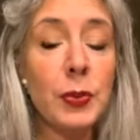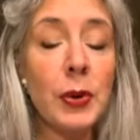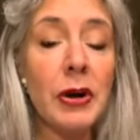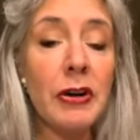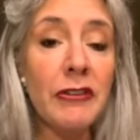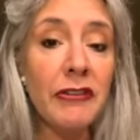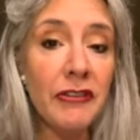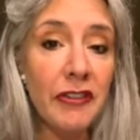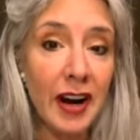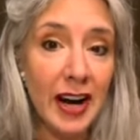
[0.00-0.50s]
We're
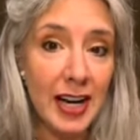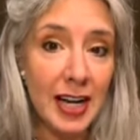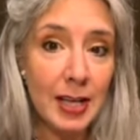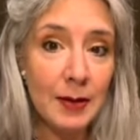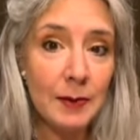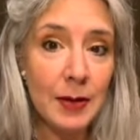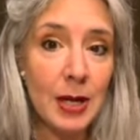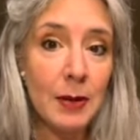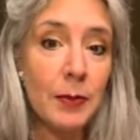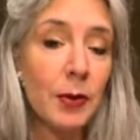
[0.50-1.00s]

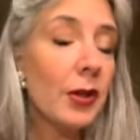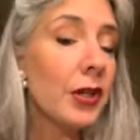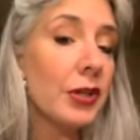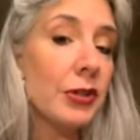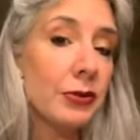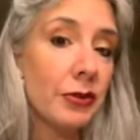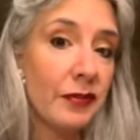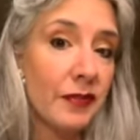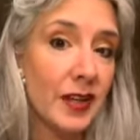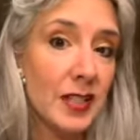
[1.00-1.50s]
inviting people
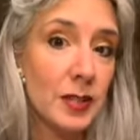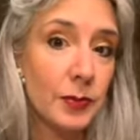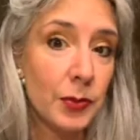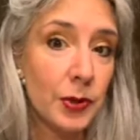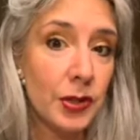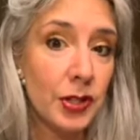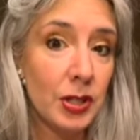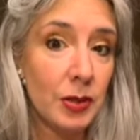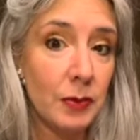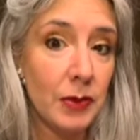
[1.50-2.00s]
into a
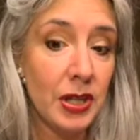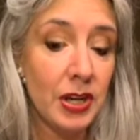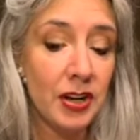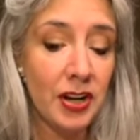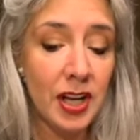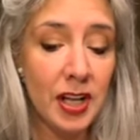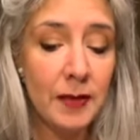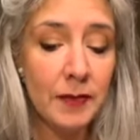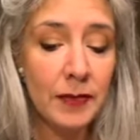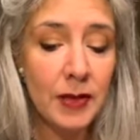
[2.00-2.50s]
Facebook
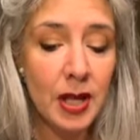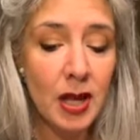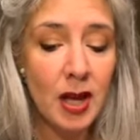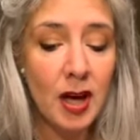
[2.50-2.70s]
community.